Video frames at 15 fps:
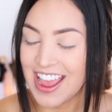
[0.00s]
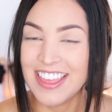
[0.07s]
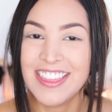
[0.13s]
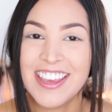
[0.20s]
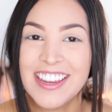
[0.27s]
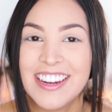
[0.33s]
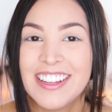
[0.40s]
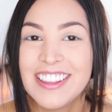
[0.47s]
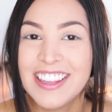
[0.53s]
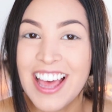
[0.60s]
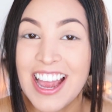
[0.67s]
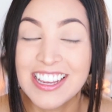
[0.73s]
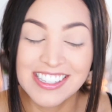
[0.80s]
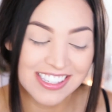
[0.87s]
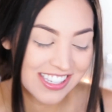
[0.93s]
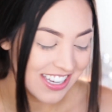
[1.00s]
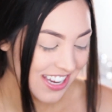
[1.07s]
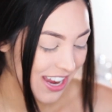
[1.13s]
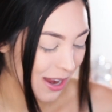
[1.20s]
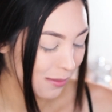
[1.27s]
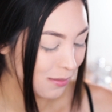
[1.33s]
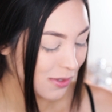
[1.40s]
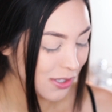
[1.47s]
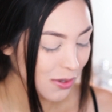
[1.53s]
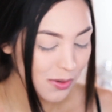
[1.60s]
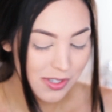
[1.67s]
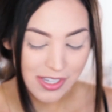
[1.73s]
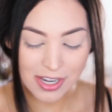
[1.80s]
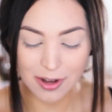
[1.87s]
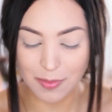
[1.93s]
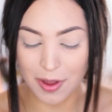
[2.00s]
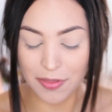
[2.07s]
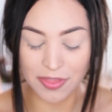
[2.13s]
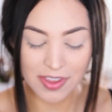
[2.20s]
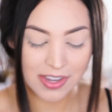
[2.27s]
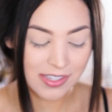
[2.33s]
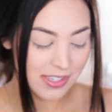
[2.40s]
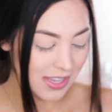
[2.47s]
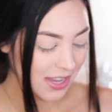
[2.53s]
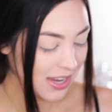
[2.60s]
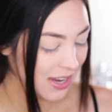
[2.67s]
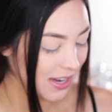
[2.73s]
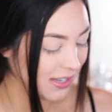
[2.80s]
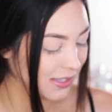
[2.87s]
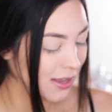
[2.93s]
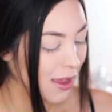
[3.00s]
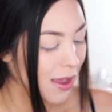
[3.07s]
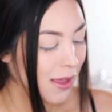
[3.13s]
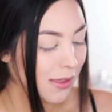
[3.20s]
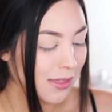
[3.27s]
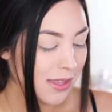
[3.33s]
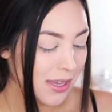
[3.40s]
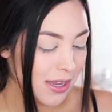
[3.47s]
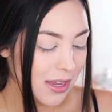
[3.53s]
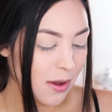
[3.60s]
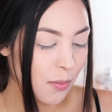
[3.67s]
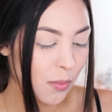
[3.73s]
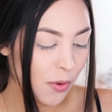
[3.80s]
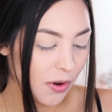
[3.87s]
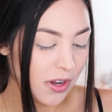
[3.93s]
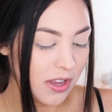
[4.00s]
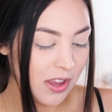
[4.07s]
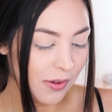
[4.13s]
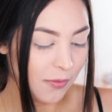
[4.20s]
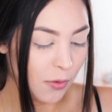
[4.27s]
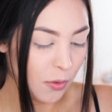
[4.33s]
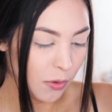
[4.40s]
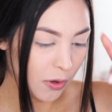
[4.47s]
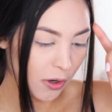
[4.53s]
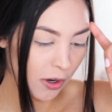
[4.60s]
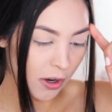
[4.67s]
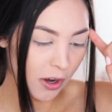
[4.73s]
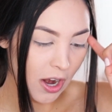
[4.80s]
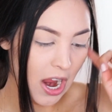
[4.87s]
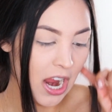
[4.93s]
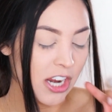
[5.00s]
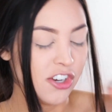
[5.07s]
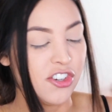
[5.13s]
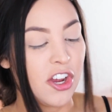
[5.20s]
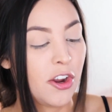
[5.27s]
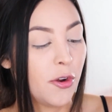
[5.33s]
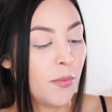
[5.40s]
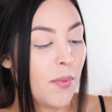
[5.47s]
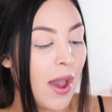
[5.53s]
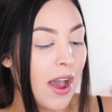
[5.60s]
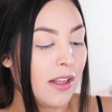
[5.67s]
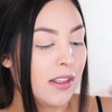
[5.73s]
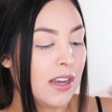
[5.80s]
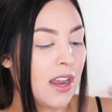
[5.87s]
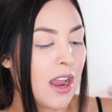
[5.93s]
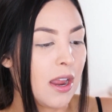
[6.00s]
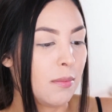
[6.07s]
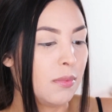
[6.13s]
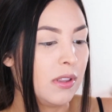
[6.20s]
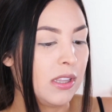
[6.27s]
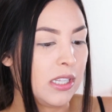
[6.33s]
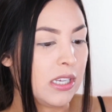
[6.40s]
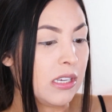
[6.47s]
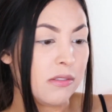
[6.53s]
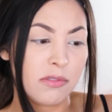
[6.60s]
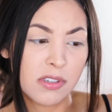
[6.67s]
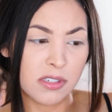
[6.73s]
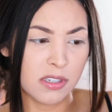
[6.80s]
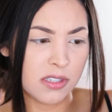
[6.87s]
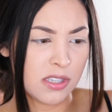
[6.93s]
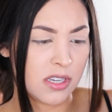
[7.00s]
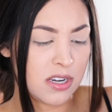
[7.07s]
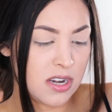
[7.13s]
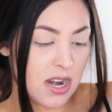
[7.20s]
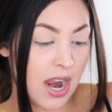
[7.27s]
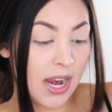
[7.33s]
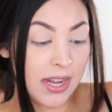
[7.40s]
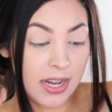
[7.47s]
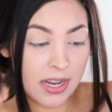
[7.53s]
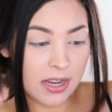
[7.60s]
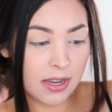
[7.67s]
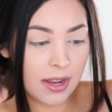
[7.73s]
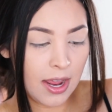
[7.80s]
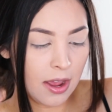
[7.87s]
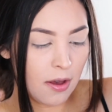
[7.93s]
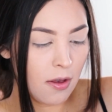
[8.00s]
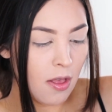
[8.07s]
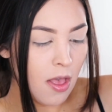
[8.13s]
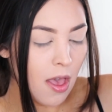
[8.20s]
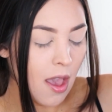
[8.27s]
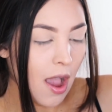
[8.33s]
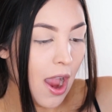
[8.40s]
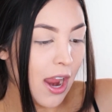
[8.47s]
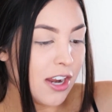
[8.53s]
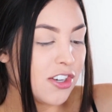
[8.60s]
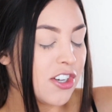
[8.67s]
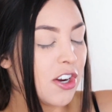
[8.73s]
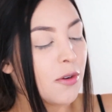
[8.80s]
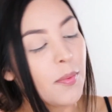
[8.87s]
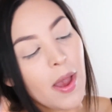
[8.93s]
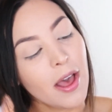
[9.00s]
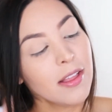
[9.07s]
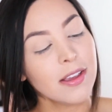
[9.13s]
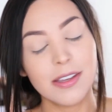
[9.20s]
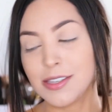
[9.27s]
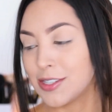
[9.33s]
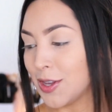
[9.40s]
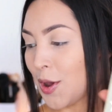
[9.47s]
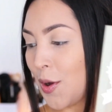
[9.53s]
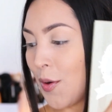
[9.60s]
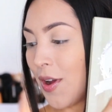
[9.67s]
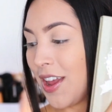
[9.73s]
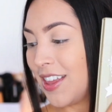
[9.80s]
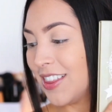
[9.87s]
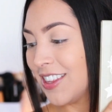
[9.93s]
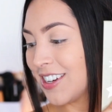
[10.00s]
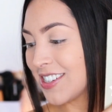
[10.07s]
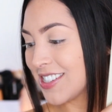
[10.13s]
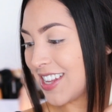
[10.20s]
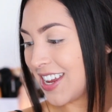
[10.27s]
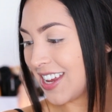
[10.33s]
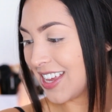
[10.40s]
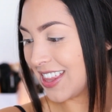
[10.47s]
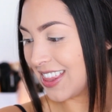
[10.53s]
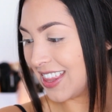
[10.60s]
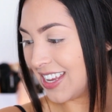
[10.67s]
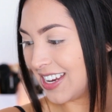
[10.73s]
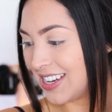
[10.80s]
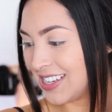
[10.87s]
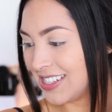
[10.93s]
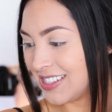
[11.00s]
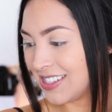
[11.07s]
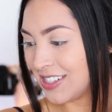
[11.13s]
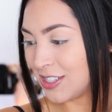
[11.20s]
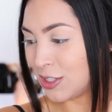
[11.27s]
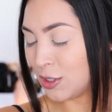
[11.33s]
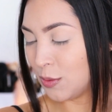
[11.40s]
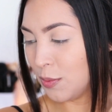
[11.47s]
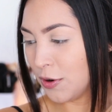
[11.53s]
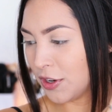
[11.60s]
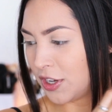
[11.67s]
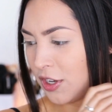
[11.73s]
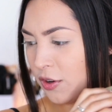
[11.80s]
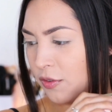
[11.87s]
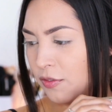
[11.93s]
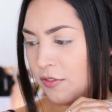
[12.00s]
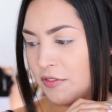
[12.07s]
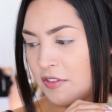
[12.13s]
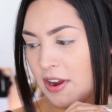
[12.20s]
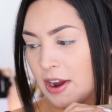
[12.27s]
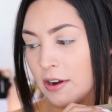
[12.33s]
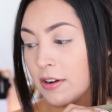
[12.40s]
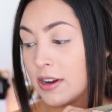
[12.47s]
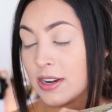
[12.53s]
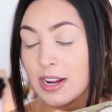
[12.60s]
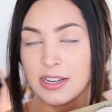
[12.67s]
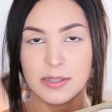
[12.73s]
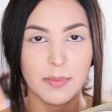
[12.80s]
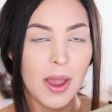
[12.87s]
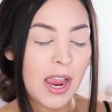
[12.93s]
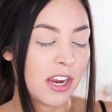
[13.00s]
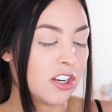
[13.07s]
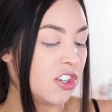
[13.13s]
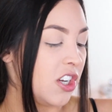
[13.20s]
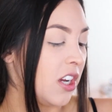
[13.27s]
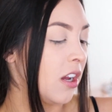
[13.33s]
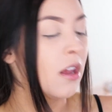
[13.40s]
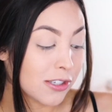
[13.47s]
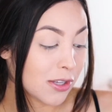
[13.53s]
And then lastly, I'm so excited about this. It is the Pretty Vulgar eyeshadow palette. I believe this is the Nightingale eyeshadow palette. So it looks like this. Super cute, very nice packaging.